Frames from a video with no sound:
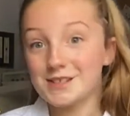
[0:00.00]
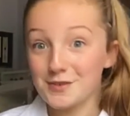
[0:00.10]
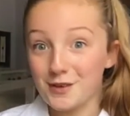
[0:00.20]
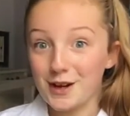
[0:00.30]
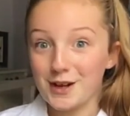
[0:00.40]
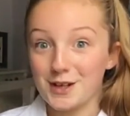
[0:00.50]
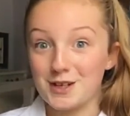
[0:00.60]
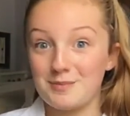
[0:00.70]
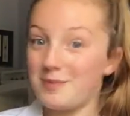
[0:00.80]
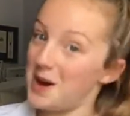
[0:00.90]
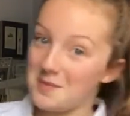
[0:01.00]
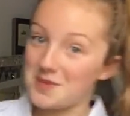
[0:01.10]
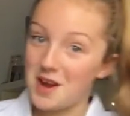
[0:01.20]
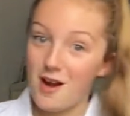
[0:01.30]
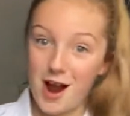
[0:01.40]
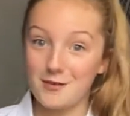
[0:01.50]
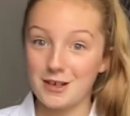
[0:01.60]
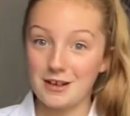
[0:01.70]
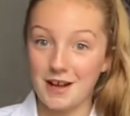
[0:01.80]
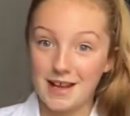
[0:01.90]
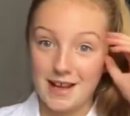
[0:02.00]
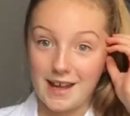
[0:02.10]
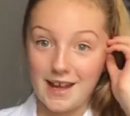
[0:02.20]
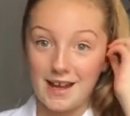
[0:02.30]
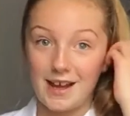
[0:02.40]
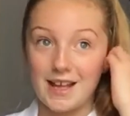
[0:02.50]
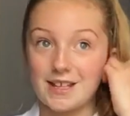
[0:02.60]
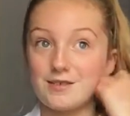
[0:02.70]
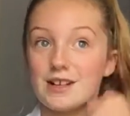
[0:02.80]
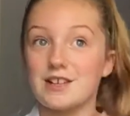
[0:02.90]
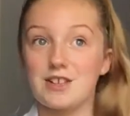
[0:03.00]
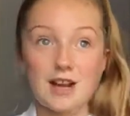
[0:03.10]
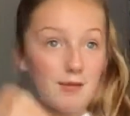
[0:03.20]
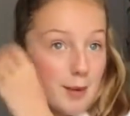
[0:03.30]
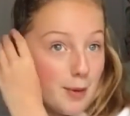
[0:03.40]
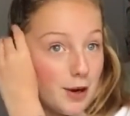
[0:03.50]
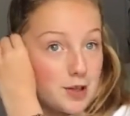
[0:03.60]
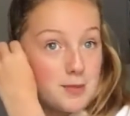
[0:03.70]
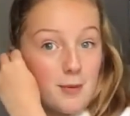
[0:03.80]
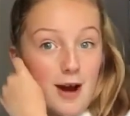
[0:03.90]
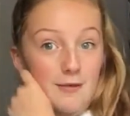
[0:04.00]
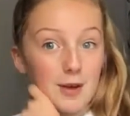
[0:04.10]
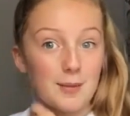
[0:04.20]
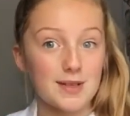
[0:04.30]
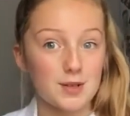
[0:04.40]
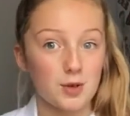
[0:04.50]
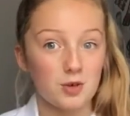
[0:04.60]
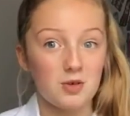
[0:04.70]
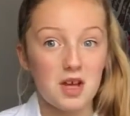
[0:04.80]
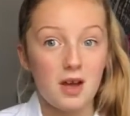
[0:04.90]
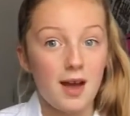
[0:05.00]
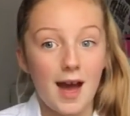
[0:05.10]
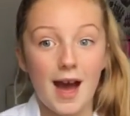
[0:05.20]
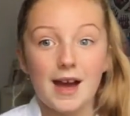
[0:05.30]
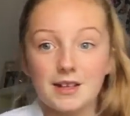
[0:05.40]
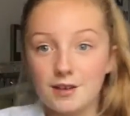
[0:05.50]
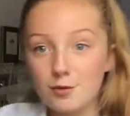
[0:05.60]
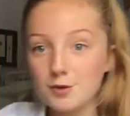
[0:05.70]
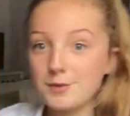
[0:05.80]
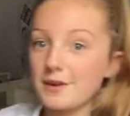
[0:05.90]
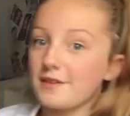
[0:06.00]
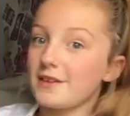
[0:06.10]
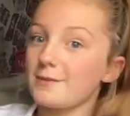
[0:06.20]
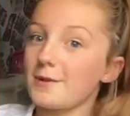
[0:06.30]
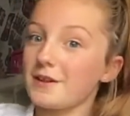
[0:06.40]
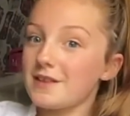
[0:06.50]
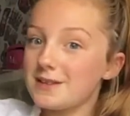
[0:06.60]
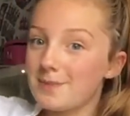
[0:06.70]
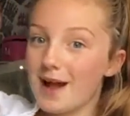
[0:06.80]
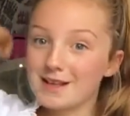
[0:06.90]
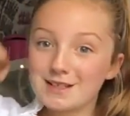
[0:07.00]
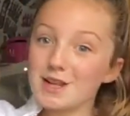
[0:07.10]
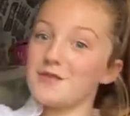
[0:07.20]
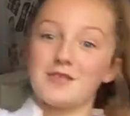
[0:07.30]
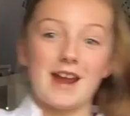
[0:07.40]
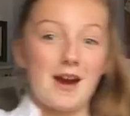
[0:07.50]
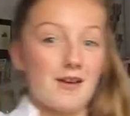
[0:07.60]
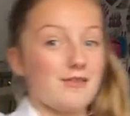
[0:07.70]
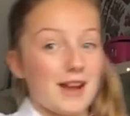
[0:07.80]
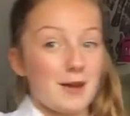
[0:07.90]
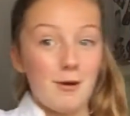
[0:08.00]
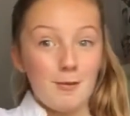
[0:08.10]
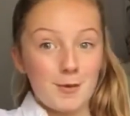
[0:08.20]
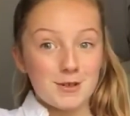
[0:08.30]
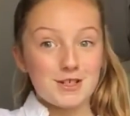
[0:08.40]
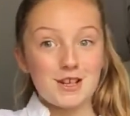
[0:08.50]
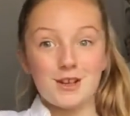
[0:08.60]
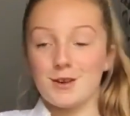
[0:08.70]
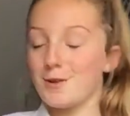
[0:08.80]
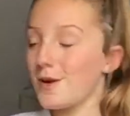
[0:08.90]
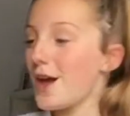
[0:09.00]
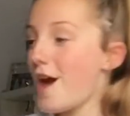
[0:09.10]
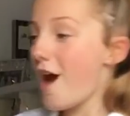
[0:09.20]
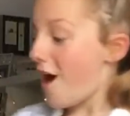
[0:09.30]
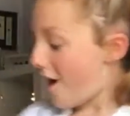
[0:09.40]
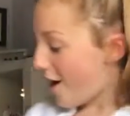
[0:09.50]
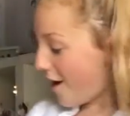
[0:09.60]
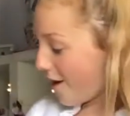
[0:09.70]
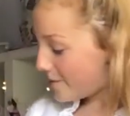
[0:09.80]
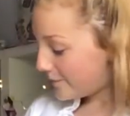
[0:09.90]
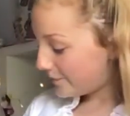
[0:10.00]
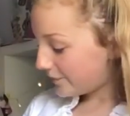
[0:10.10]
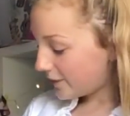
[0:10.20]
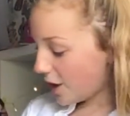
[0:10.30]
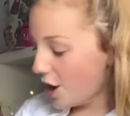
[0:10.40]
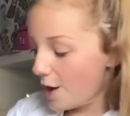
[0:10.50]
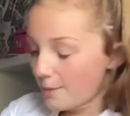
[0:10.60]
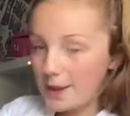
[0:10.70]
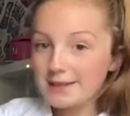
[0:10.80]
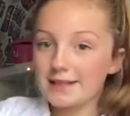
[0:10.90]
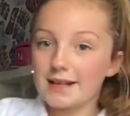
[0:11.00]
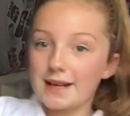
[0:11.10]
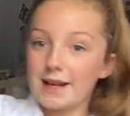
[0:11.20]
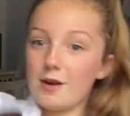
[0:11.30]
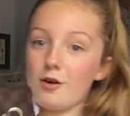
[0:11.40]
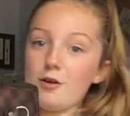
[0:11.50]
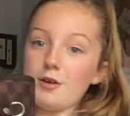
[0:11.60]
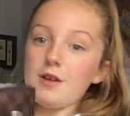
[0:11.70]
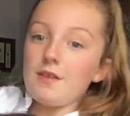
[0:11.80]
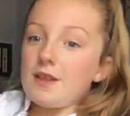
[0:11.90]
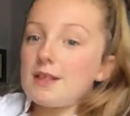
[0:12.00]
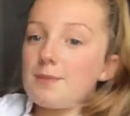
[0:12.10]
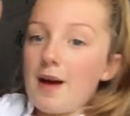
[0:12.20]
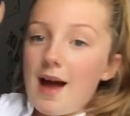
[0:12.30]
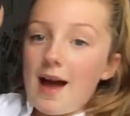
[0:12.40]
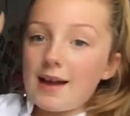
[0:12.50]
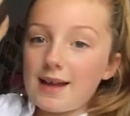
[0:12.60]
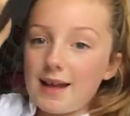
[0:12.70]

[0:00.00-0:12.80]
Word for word: it's not very good but I really like it it's really chavvy but loads of people have it in my school and I've always wanted one of these bags so for now a fake one will do um, basically on this bag